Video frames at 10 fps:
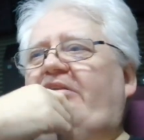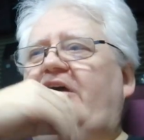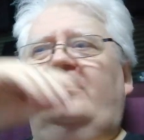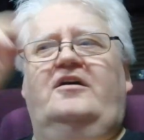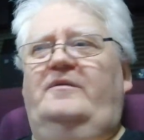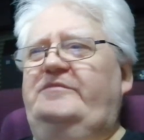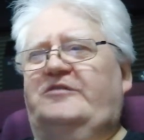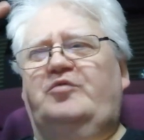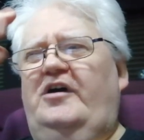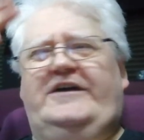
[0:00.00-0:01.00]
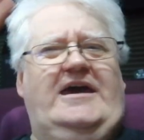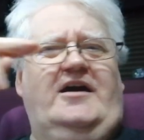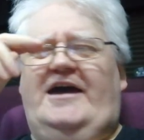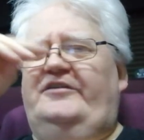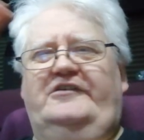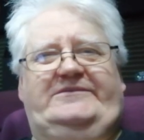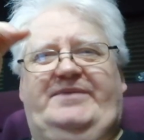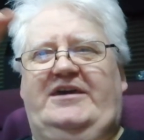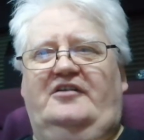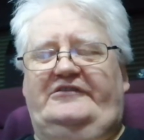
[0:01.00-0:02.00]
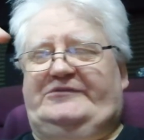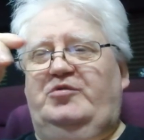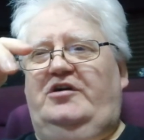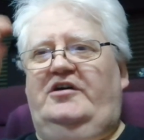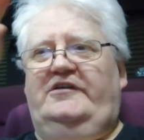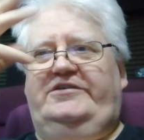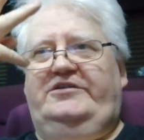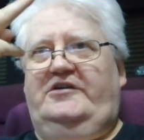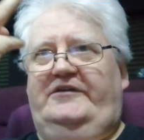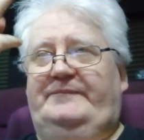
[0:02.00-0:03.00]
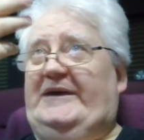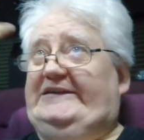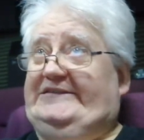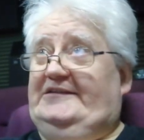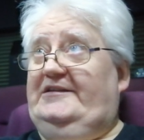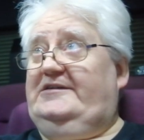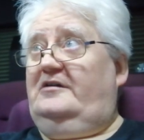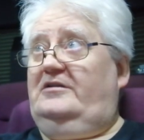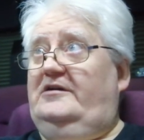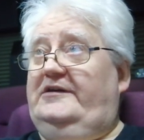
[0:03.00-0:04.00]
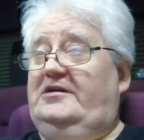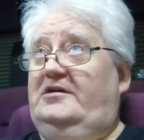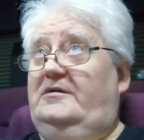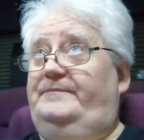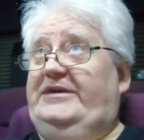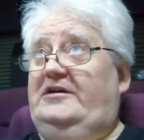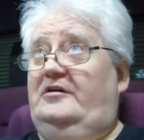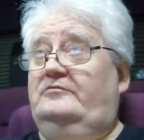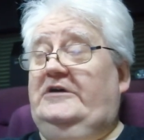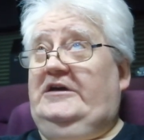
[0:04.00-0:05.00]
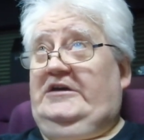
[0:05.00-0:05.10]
um, you work out how those PLs work. You know, they basically got like a PL.